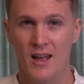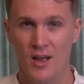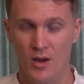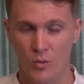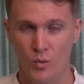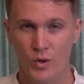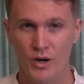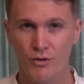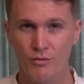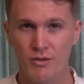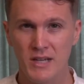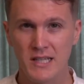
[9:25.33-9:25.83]

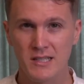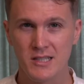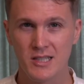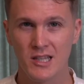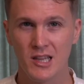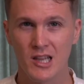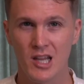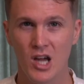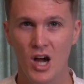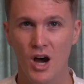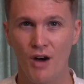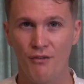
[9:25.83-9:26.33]
We
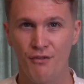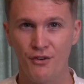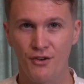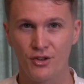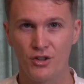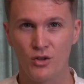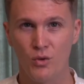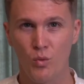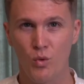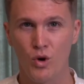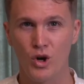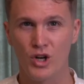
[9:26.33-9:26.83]
recently offered
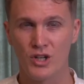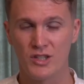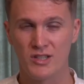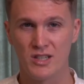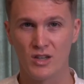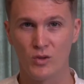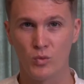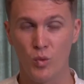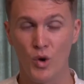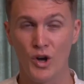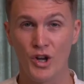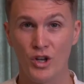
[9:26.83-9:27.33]
the words
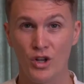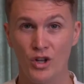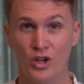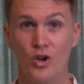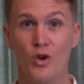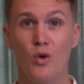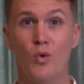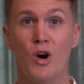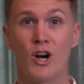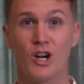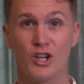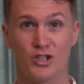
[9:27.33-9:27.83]
that when
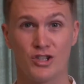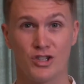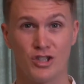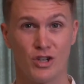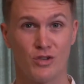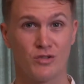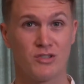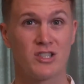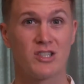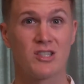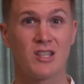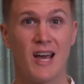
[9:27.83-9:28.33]
you are so
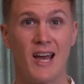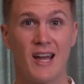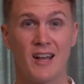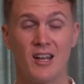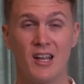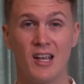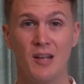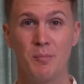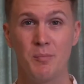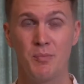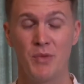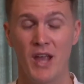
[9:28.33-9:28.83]

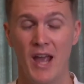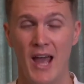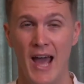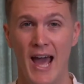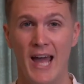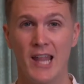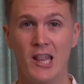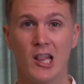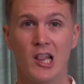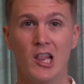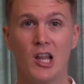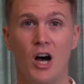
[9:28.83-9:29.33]
steady
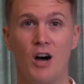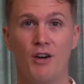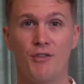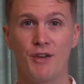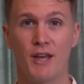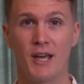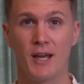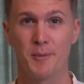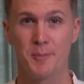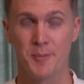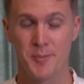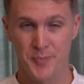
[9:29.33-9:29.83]
and
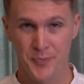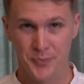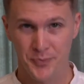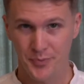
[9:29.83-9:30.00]
loving